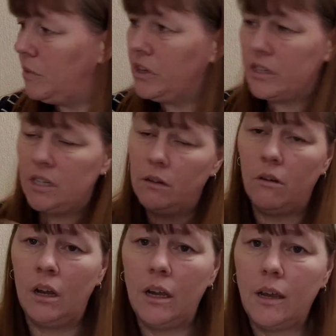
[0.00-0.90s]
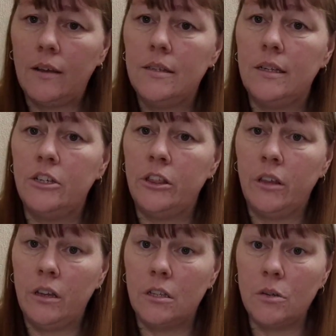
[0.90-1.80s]
because I don't like stitching
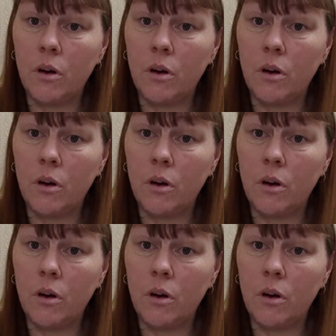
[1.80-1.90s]
things